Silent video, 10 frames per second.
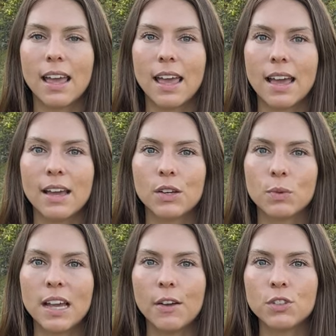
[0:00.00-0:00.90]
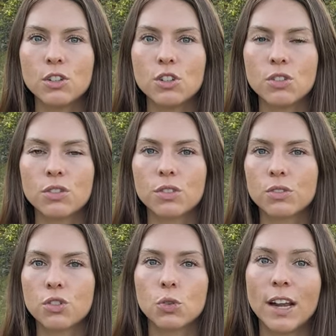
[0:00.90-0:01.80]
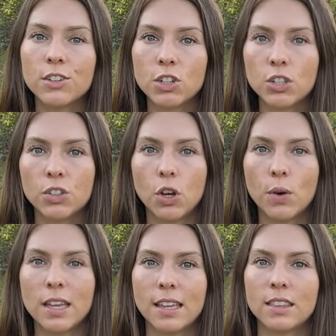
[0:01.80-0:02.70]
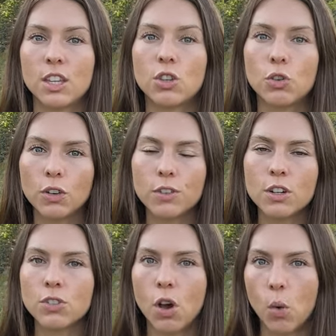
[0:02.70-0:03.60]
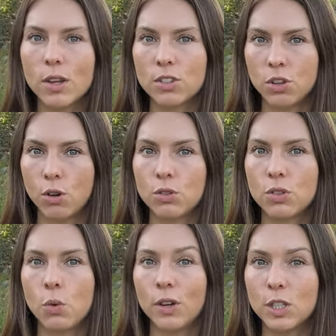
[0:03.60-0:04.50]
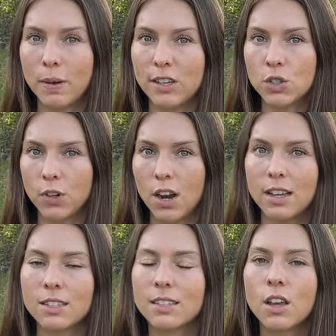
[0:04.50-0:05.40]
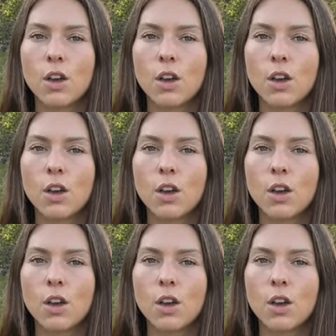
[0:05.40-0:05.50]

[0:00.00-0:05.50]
And we have to just surrender to the knowing that the universe always knows what's best for us,